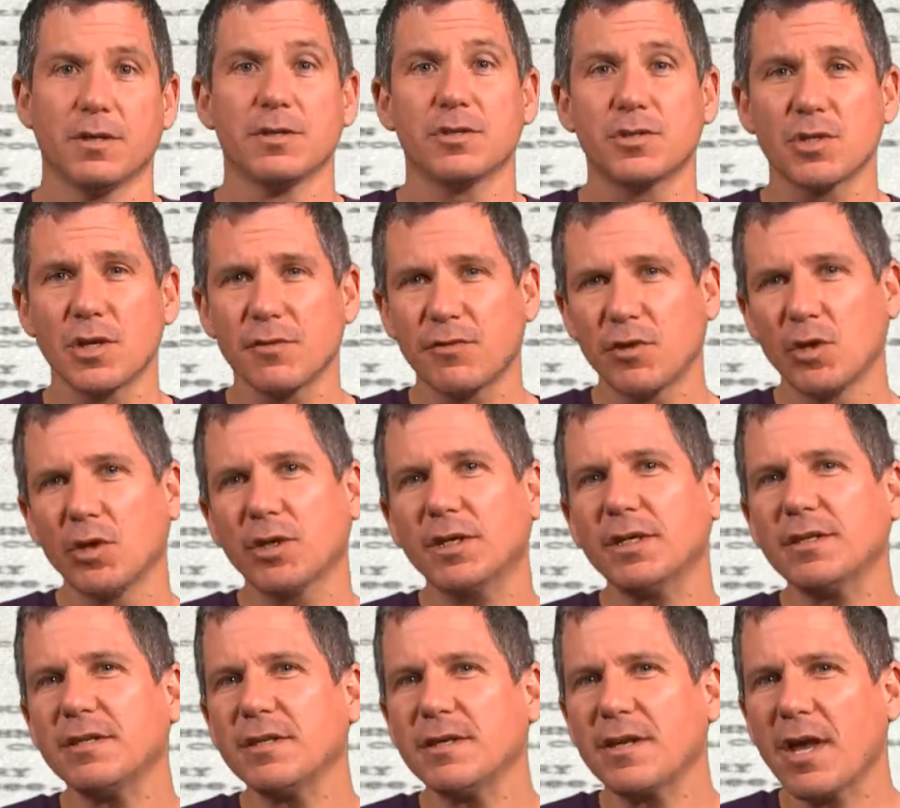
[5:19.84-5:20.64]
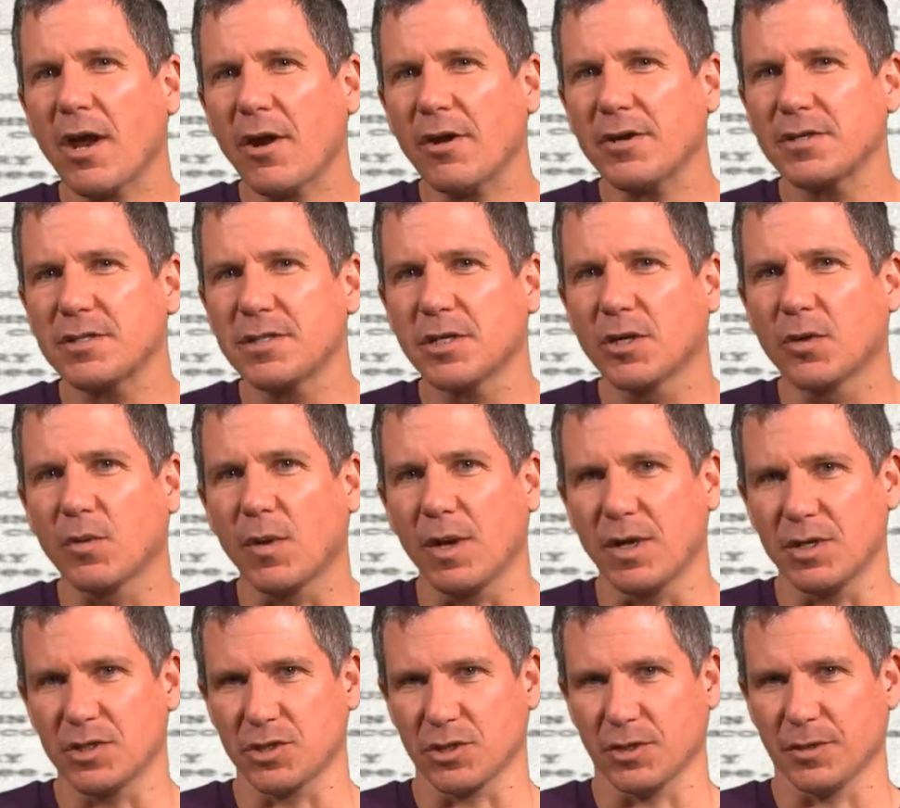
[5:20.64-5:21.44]
So if you look at the character
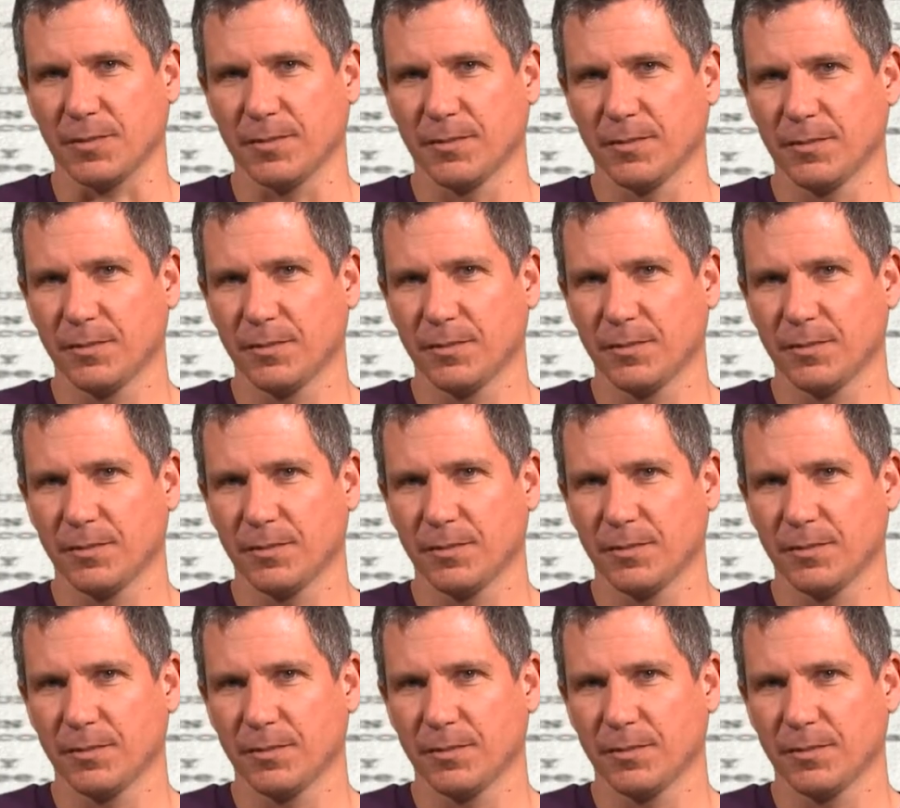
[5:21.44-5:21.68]
equation,